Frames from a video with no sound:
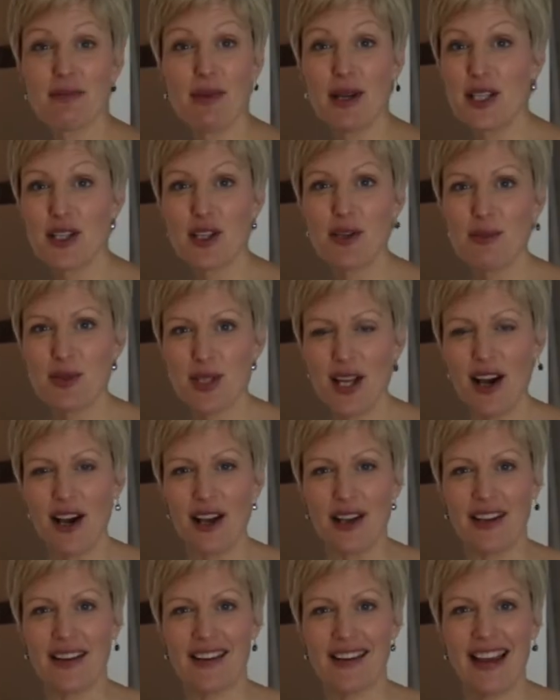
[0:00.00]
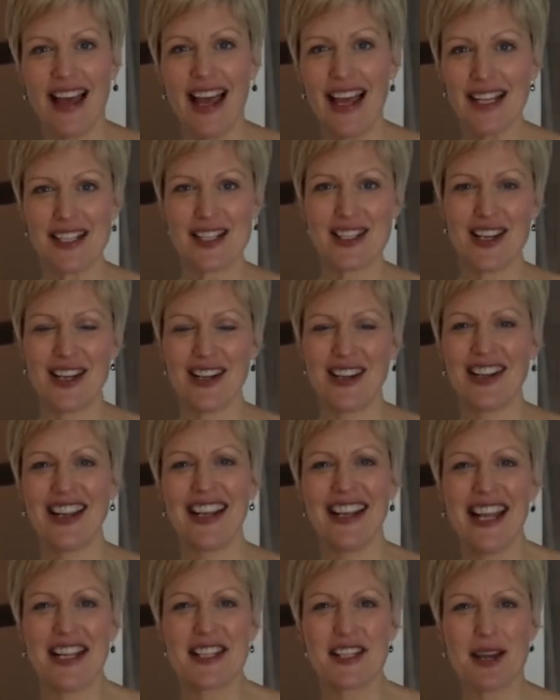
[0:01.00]
my job done. Excellent.
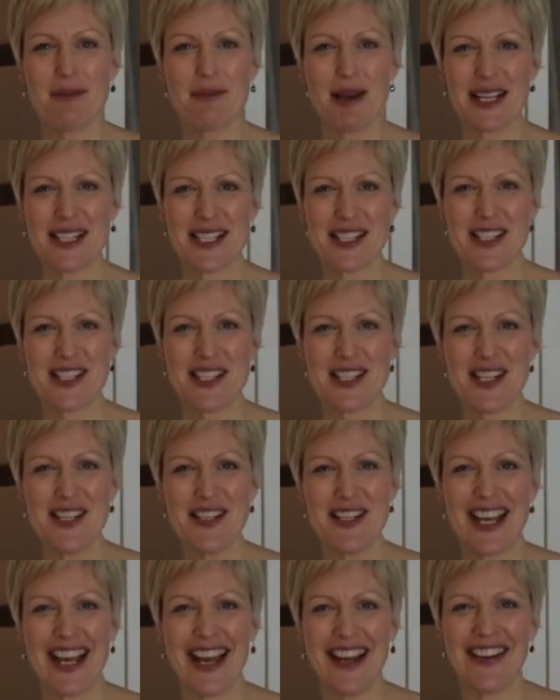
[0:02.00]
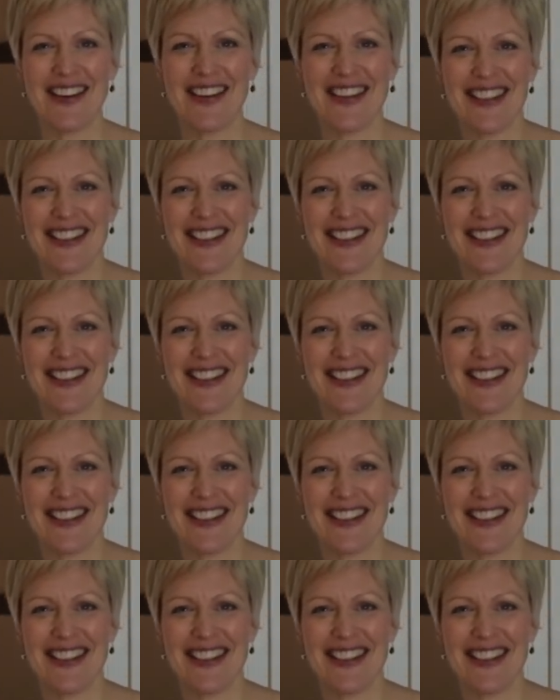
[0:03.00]
Let's go back to the studio.